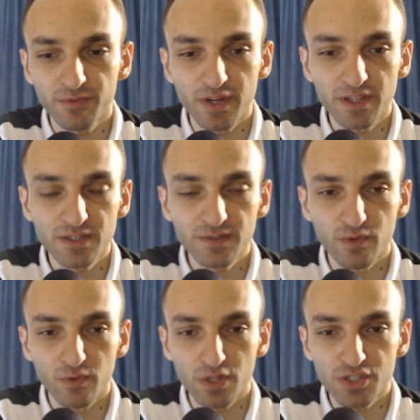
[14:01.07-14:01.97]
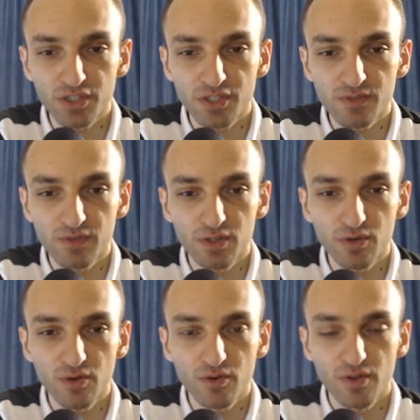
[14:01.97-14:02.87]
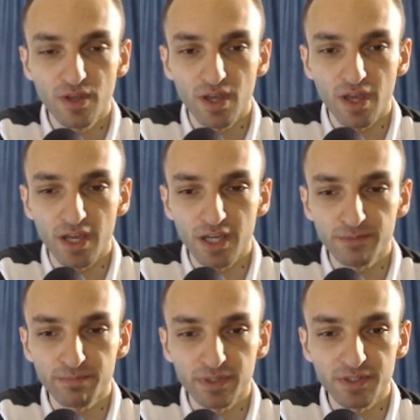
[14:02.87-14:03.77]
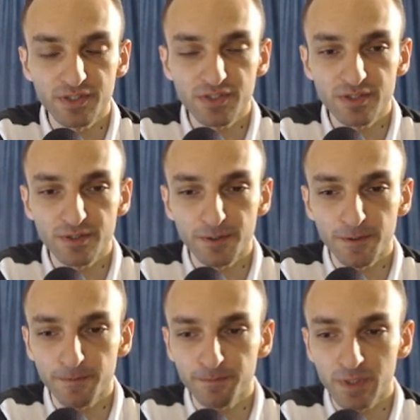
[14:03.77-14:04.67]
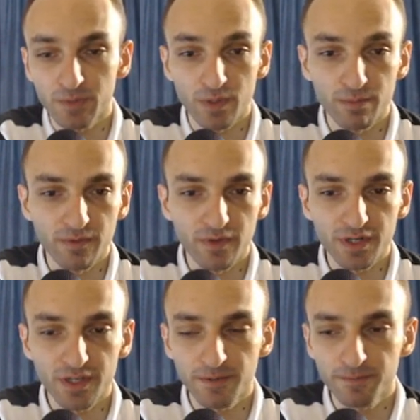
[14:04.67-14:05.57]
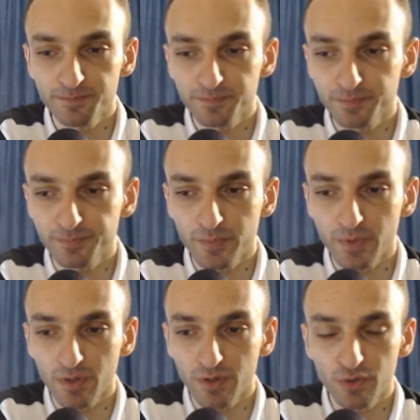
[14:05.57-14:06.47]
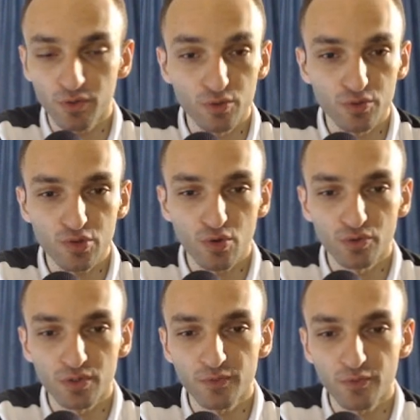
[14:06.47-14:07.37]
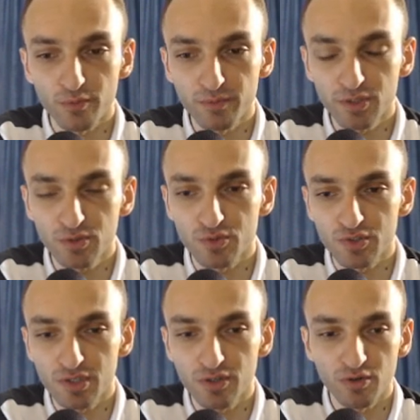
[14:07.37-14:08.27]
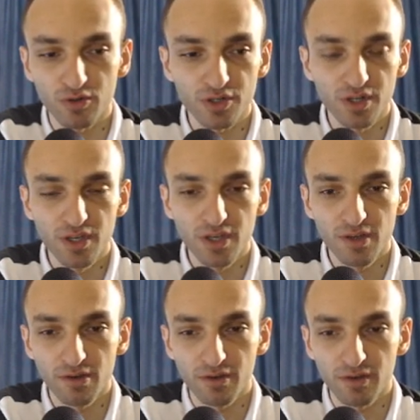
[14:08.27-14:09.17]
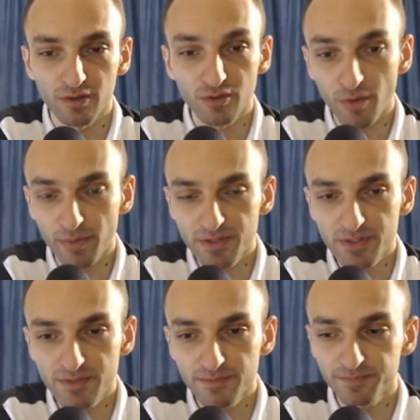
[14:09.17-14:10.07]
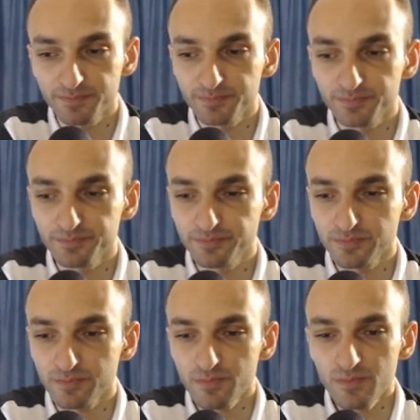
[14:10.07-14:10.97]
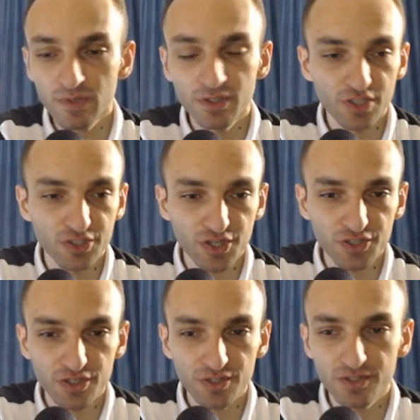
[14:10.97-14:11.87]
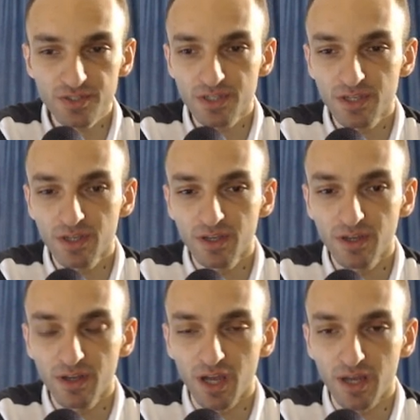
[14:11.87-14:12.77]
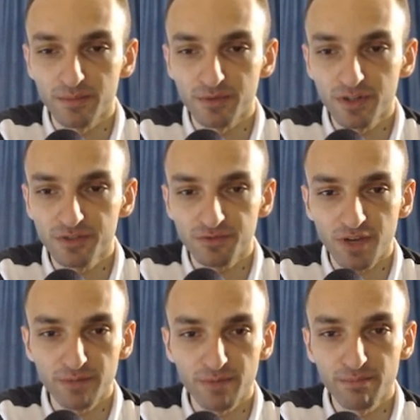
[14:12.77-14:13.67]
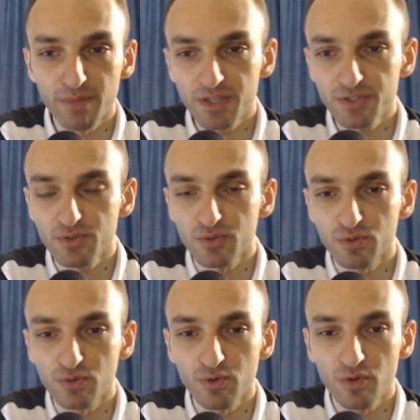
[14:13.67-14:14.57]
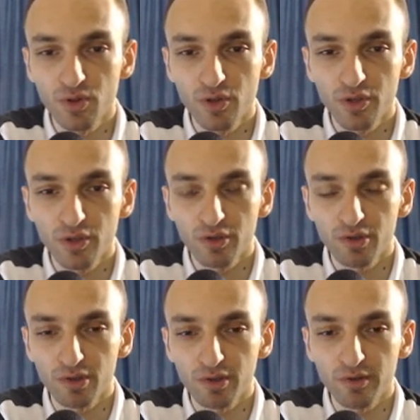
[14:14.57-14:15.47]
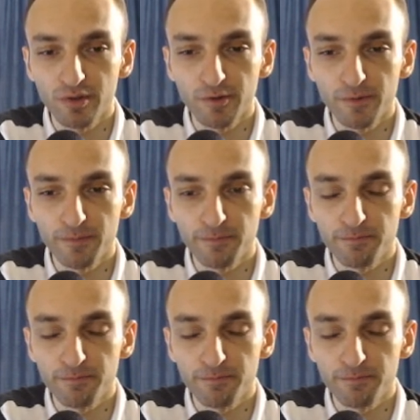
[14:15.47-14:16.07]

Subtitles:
friends, for watching this video, and please, it will be very huge honor for me to see your comments, suggestions. I'm really trying my best um,